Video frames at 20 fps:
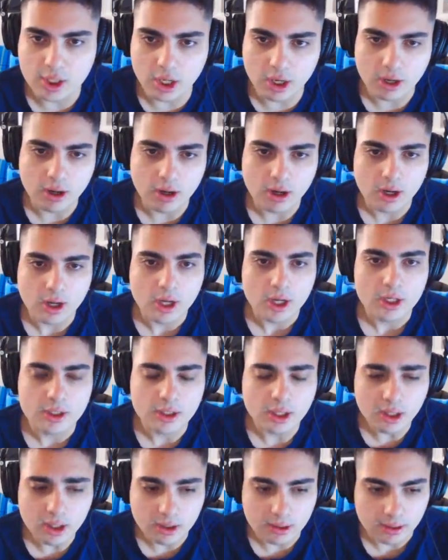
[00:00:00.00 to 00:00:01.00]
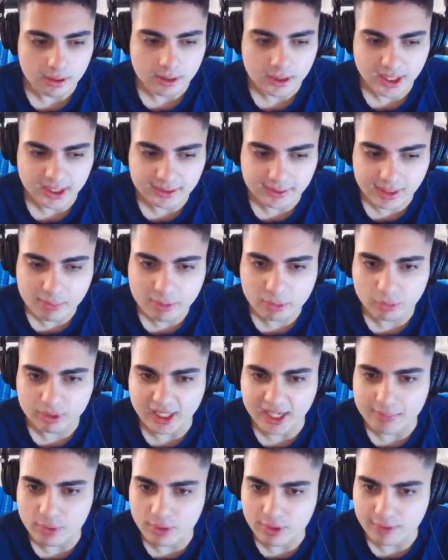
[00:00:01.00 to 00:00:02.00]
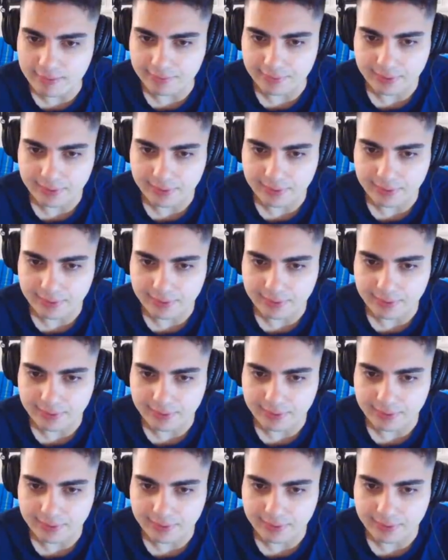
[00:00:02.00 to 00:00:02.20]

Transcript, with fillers: No. No. God damn it with that move.